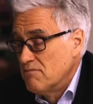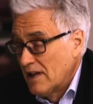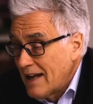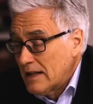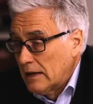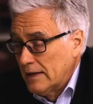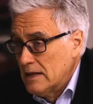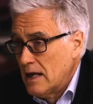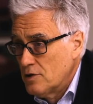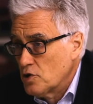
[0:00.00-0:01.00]

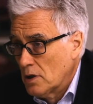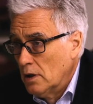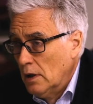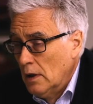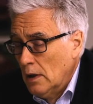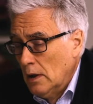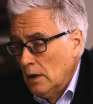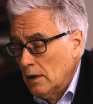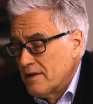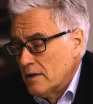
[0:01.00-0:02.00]
likely nature
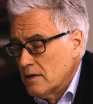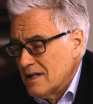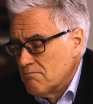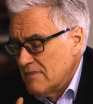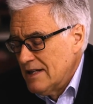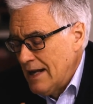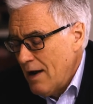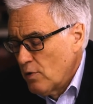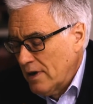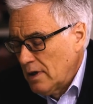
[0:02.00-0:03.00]
uh, the, the,
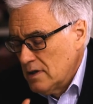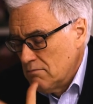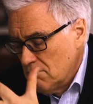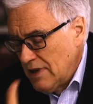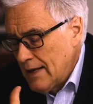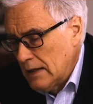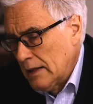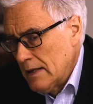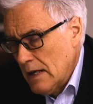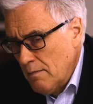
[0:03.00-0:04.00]
inherently
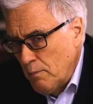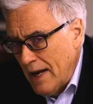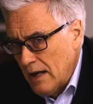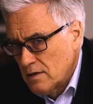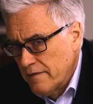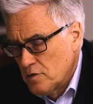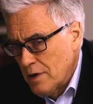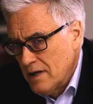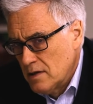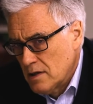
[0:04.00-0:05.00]
likely impact of a
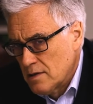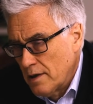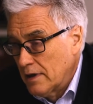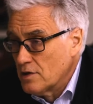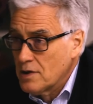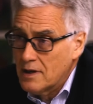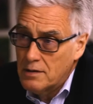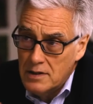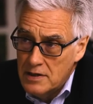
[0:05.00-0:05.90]
trade dislocation, I could